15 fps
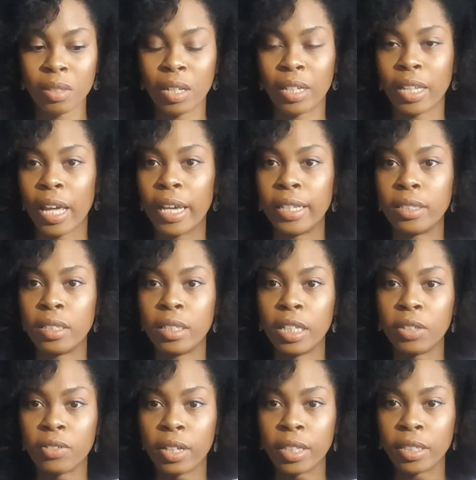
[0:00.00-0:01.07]
like A to
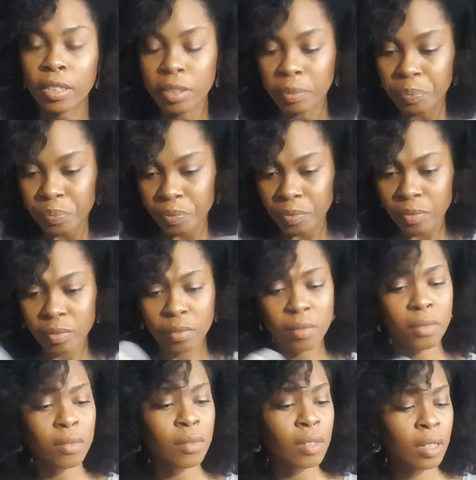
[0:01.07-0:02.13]
D range.
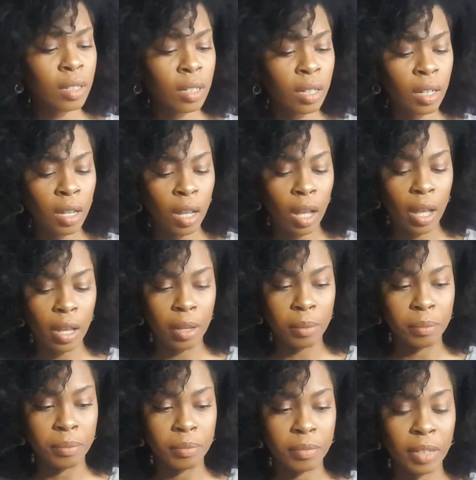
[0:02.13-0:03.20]

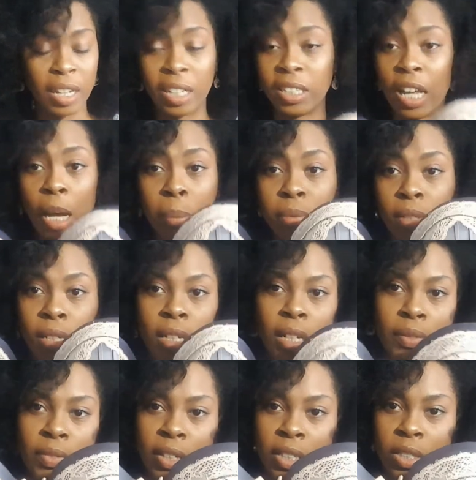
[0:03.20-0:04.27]
Um, I just absolutely
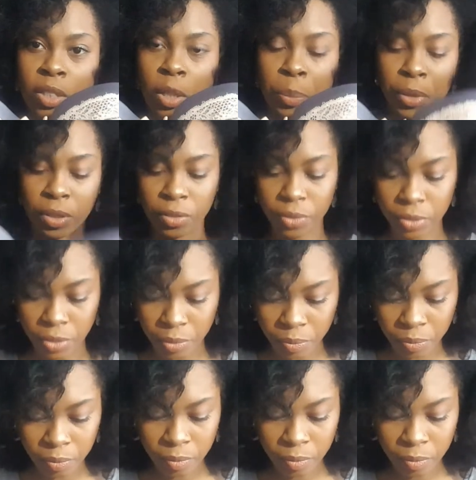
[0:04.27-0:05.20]
love it. It's so beautiful.